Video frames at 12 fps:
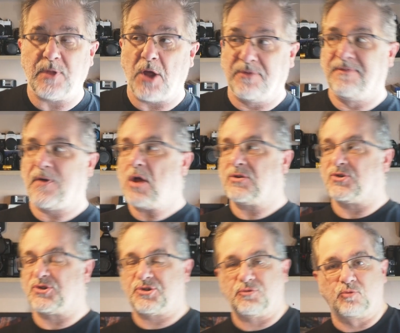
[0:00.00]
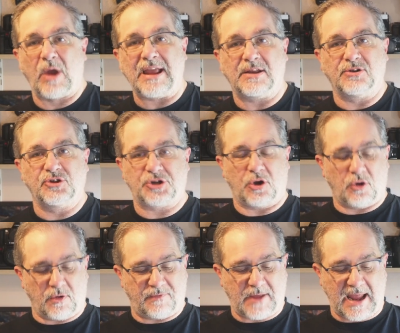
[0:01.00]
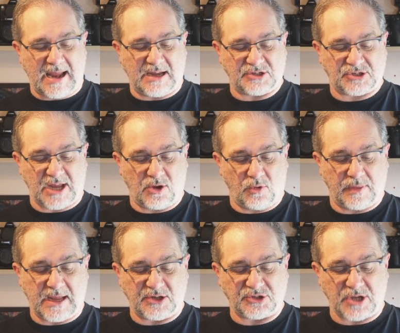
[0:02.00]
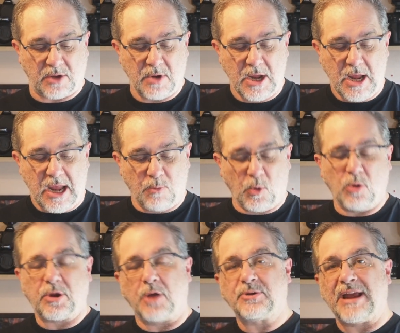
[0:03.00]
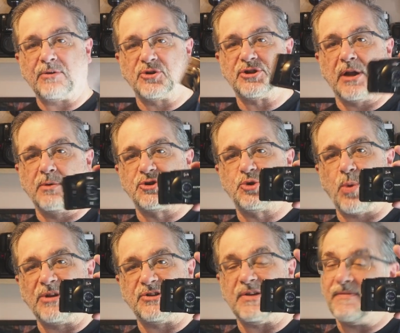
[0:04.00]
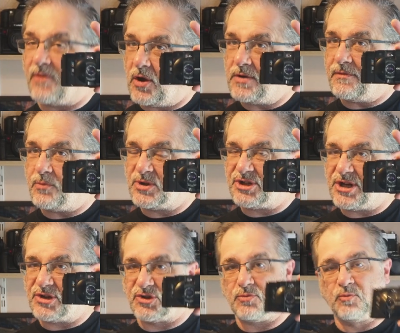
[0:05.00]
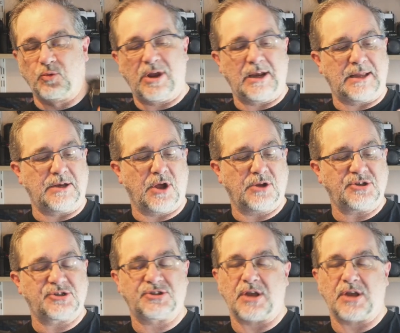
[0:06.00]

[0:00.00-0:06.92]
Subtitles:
advanced range of ASA on there, so it will go down as low as 25, which is really nice.